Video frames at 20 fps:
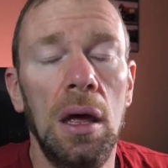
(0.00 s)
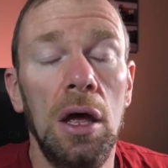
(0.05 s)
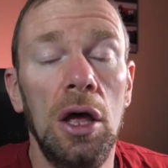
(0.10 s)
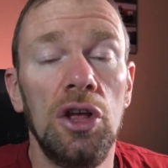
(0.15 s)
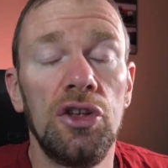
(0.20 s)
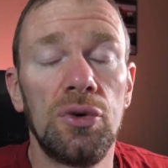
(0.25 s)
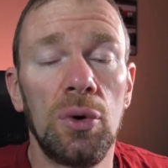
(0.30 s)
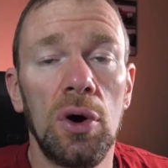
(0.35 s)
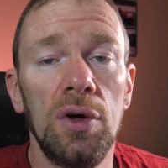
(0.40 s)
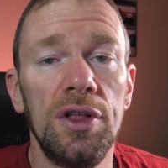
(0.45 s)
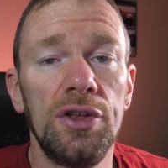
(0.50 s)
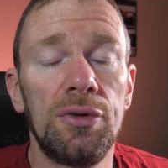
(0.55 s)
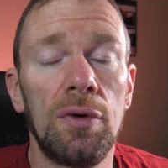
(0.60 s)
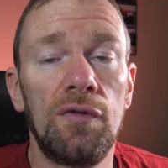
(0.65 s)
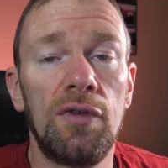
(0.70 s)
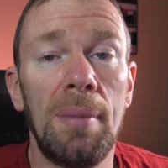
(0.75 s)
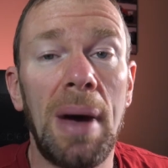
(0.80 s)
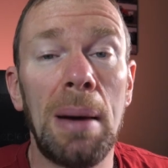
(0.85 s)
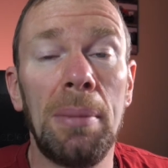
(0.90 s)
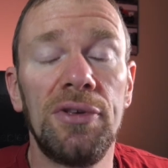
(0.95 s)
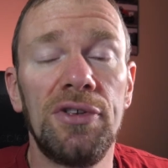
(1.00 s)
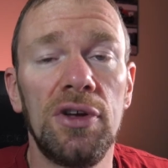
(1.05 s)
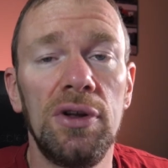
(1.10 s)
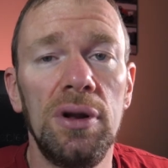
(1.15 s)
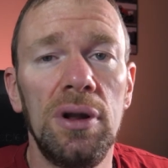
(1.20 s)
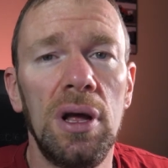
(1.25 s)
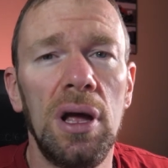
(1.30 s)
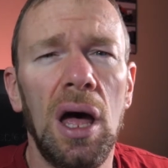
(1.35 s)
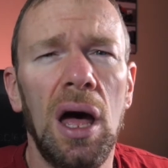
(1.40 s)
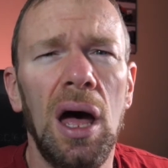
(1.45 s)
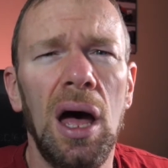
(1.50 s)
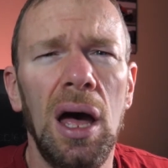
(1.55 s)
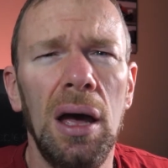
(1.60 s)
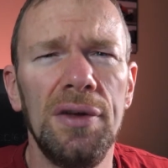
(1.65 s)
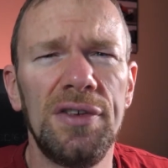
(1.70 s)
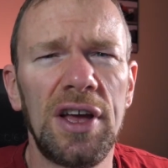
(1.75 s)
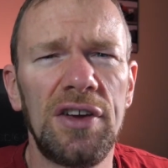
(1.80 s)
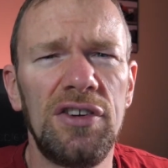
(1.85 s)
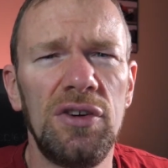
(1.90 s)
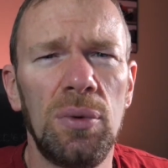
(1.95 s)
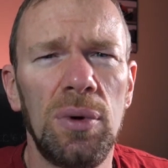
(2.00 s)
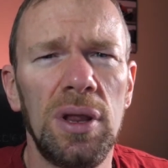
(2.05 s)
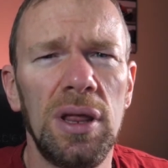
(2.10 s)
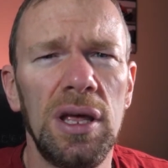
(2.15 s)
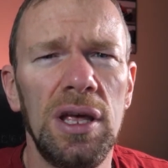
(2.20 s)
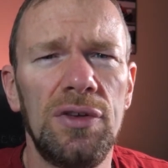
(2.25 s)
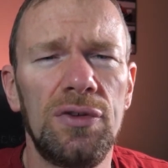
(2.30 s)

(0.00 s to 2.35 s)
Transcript: So I got this one from Amazon. It's actually one of the